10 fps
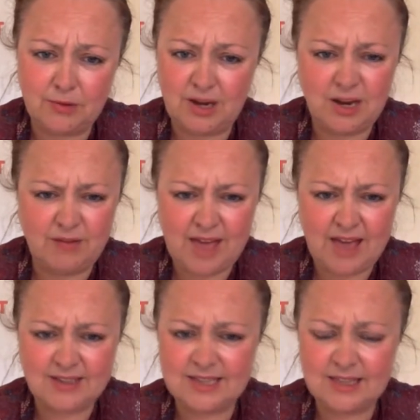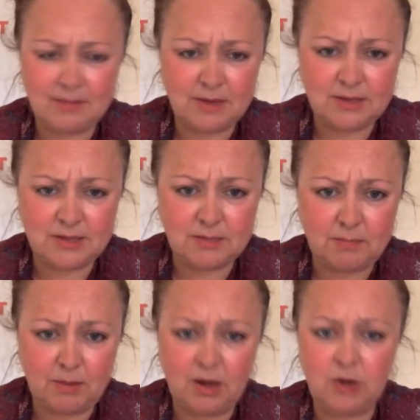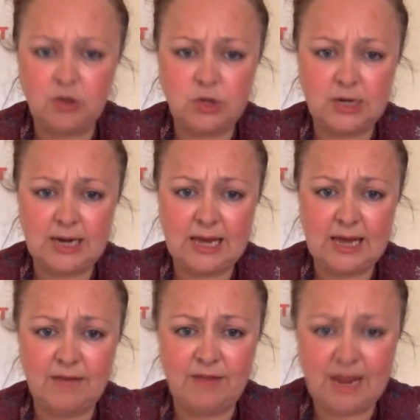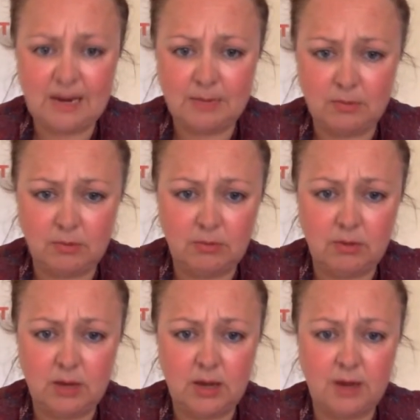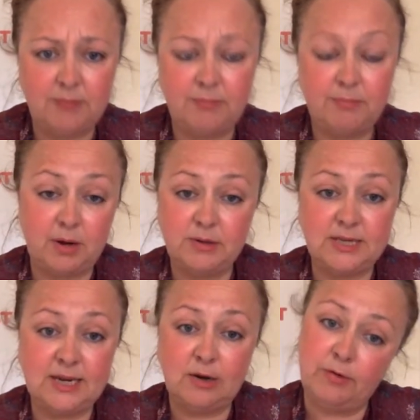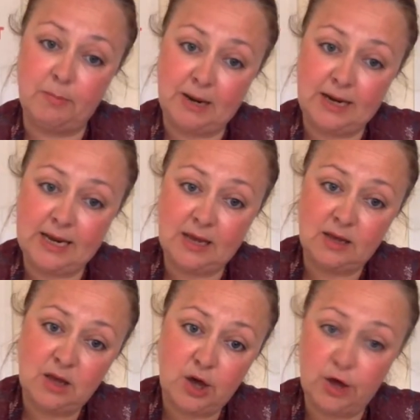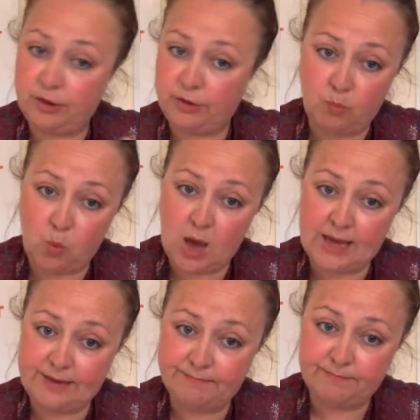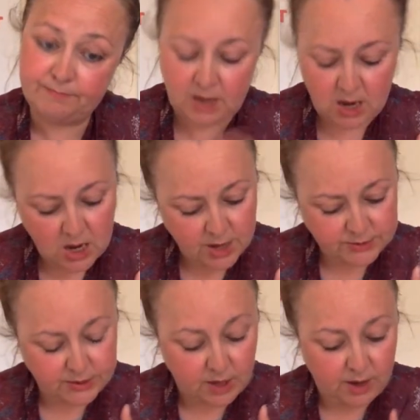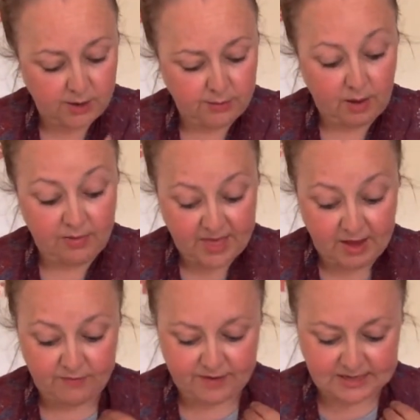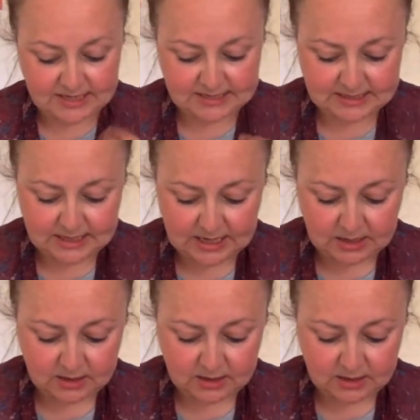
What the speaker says: I love eggs. They're the most biologically available protein on the planet other than whey. So they are fantastic.